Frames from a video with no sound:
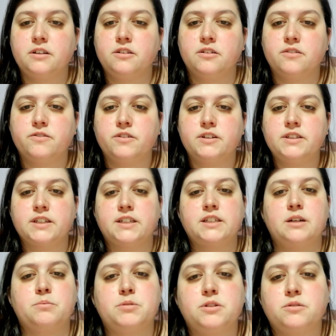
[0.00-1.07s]
known for his
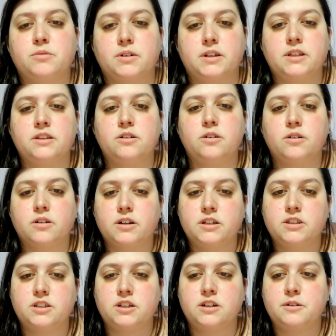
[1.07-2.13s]
exceptional work in the
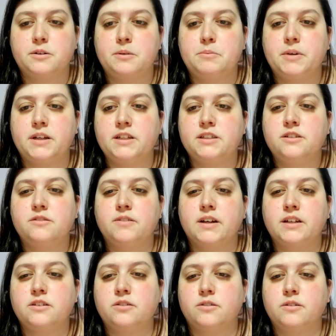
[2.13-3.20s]
horror genre, made his
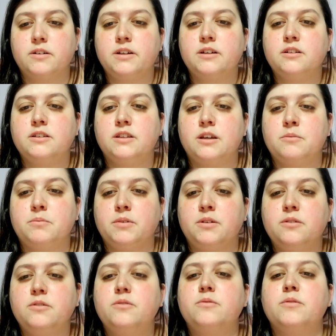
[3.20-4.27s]
directorial
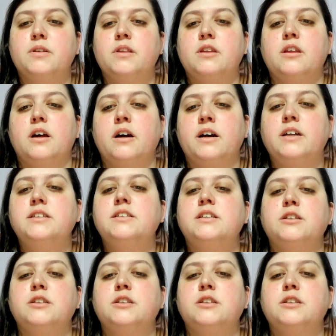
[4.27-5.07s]
debut with Us.